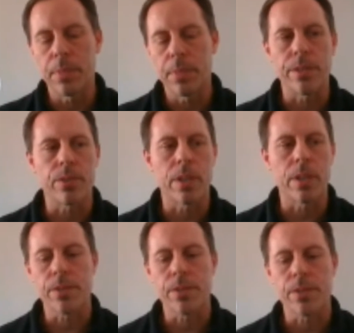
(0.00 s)
potential
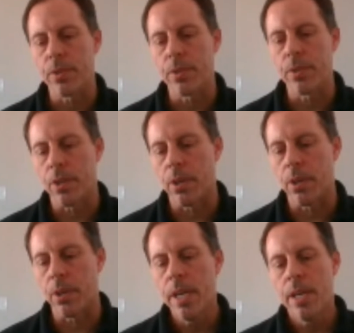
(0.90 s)
customers
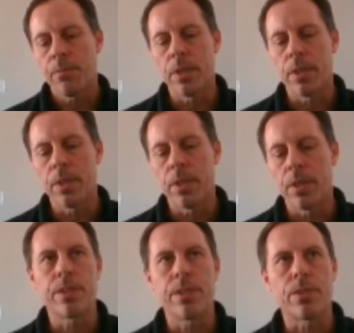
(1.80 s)
are really
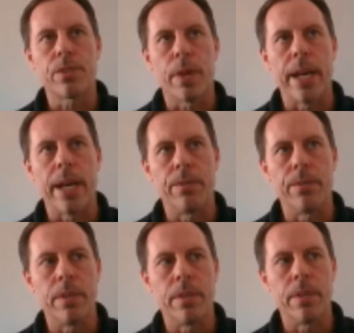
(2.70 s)
questions
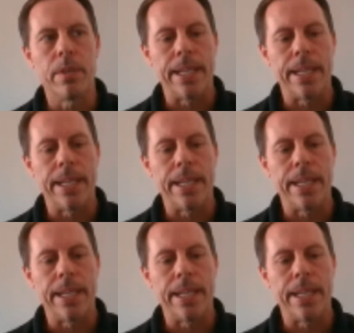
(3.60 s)
around